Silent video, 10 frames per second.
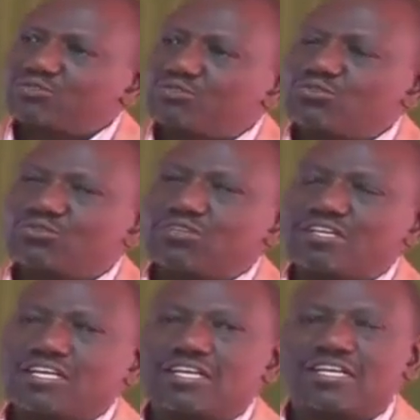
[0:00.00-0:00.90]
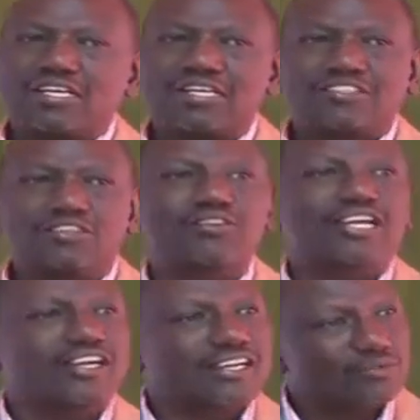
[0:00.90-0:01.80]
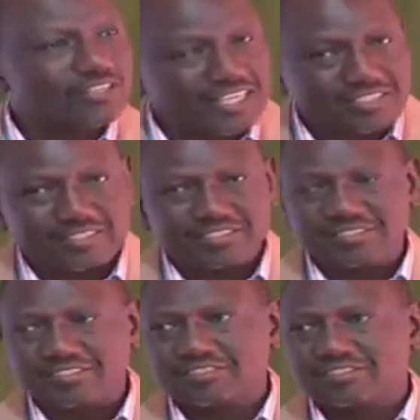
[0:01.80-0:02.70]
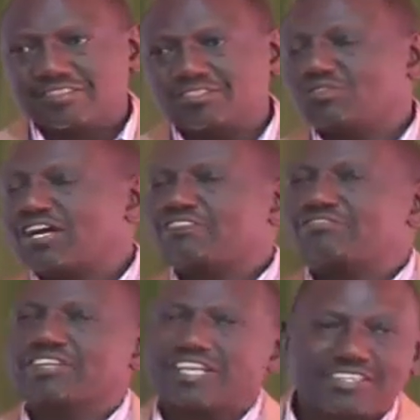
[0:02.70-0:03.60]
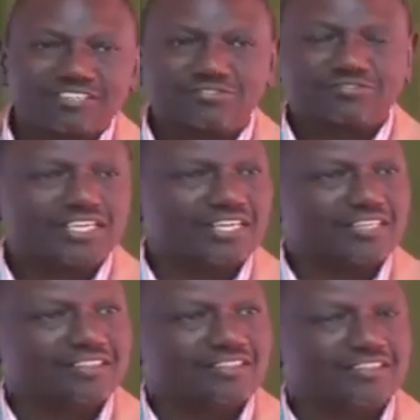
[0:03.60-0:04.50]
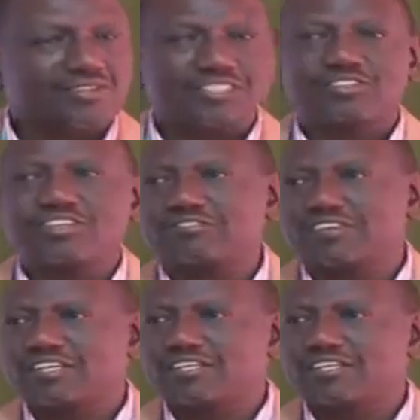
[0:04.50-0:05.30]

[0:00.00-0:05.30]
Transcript: who uh, don't agree with us you have nothing to fear whatsoever.